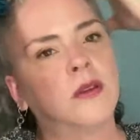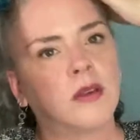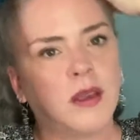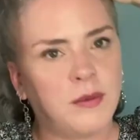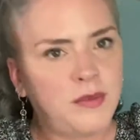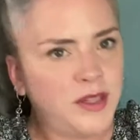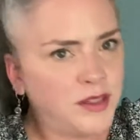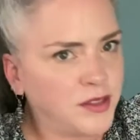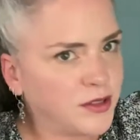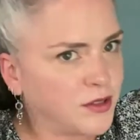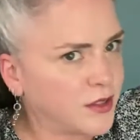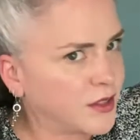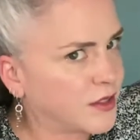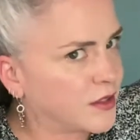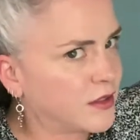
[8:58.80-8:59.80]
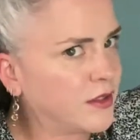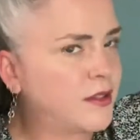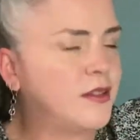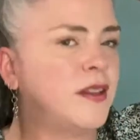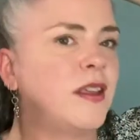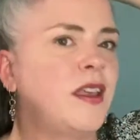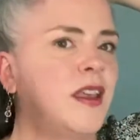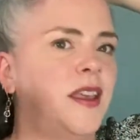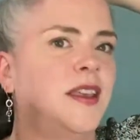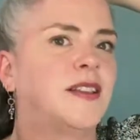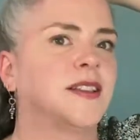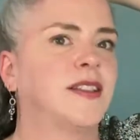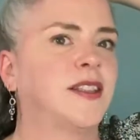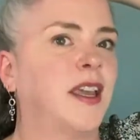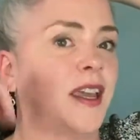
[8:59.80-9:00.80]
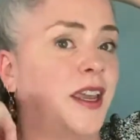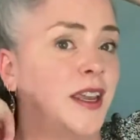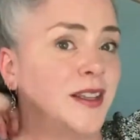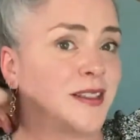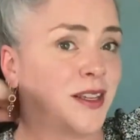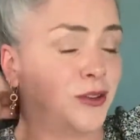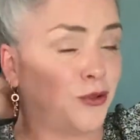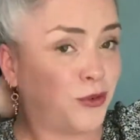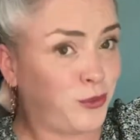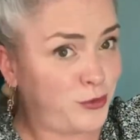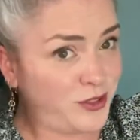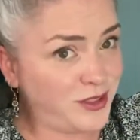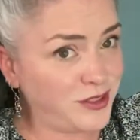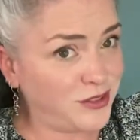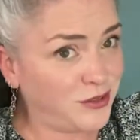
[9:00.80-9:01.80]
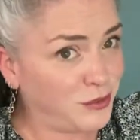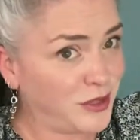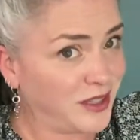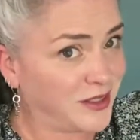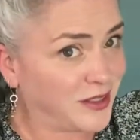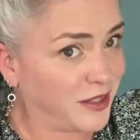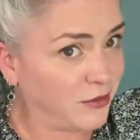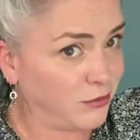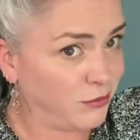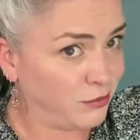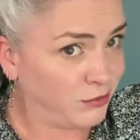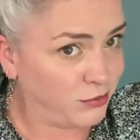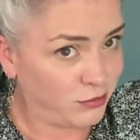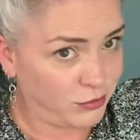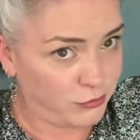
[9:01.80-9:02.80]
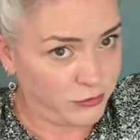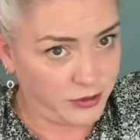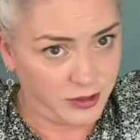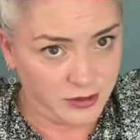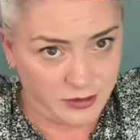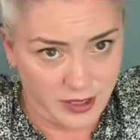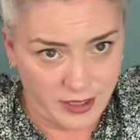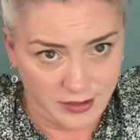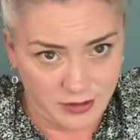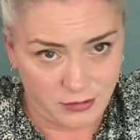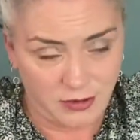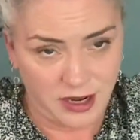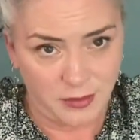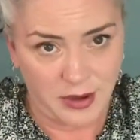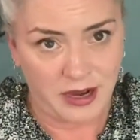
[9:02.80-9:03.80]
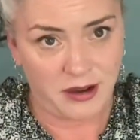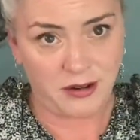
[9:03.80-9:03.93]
I'm gonna do this not as tight as I normally do because I would like to wear my hair